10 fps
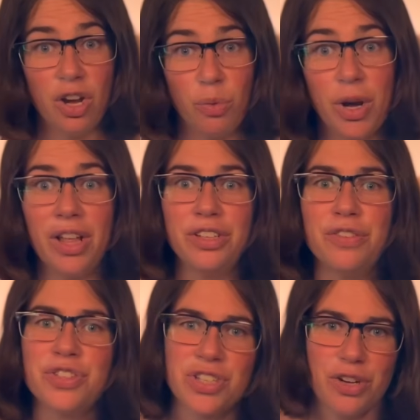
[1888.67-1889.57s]
Well,
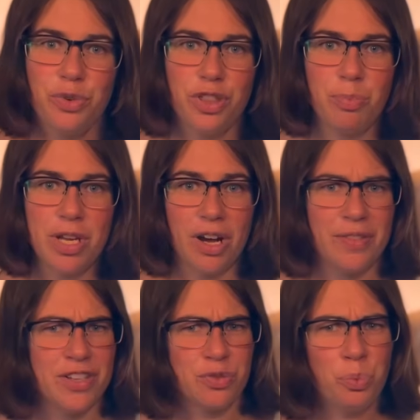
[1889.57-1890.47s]
you've stuck with me on
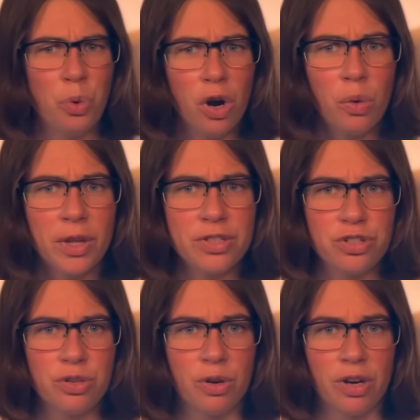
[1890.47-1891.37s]
this whirlwind
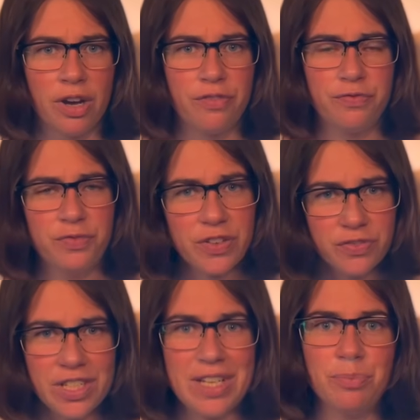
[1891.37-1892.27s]
tour of
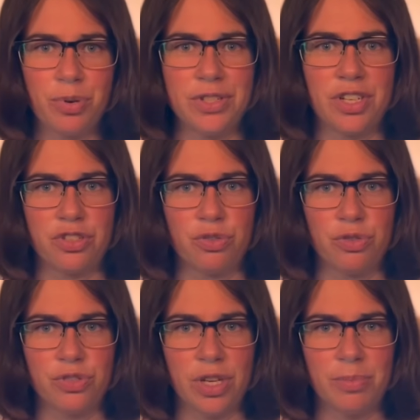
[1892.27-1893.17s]
15 Princess
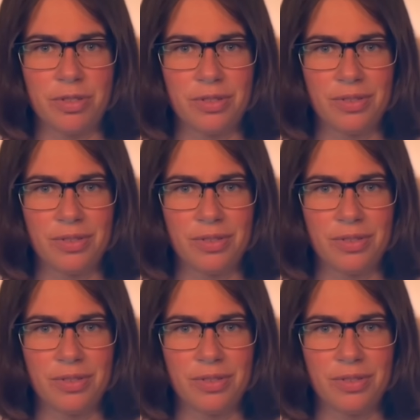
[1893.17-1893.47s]
cruise ships.